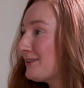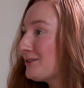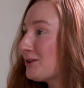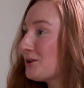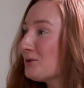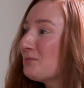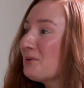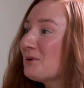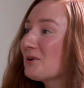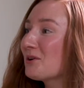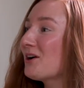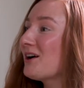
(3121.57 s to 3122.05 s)

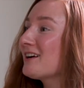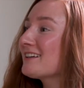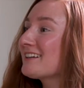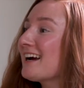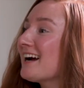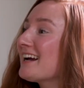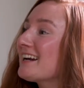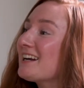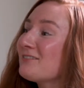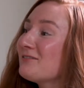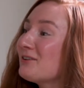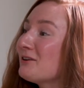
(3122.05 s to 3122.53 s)
They'll put on
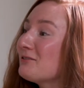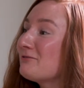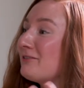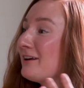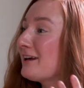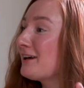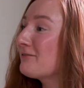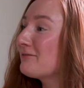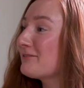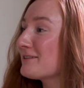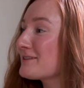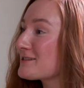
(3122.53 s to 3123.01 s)
kind of a
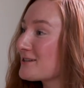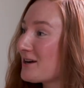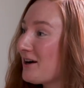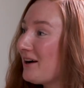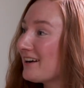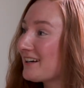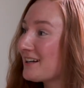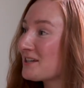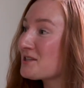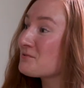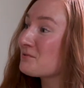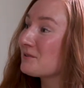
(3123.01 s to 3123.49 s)
fake
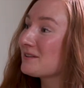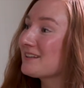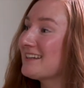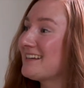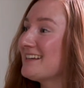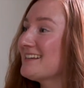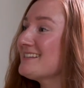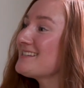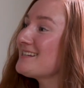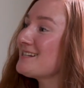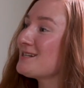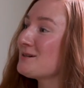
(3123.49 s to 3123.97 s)
facade. It's really
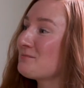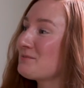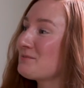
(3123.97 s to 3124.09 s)
easy to